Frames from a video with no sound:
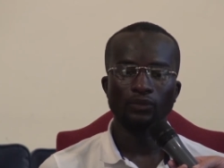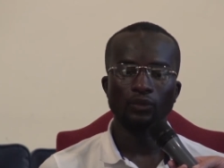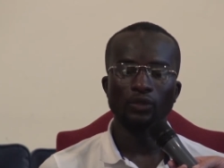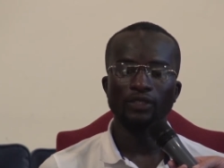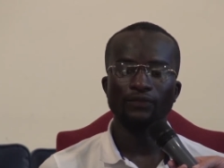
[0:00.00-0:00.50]

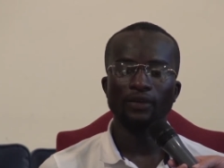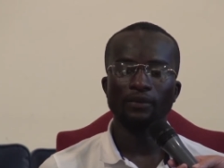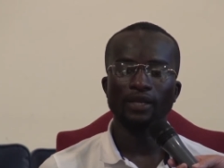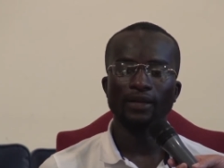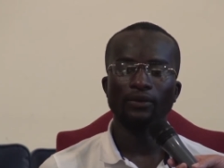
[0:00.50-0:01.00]
Told his
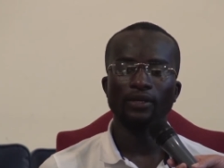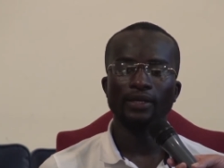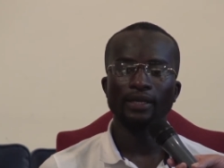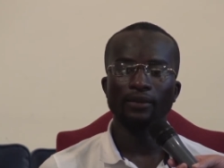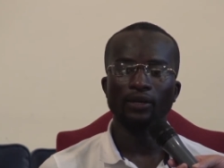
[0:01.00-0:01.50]
family I
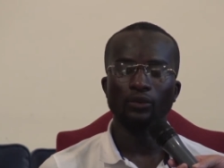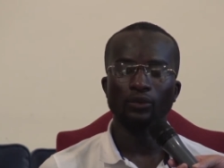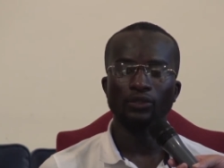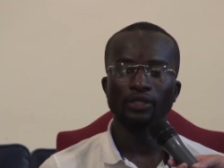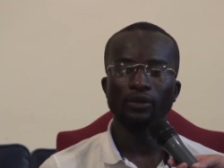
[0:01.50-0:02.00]
came
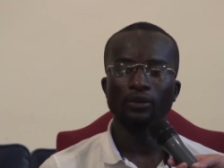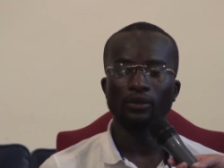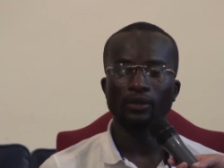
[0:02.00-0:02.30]
across a,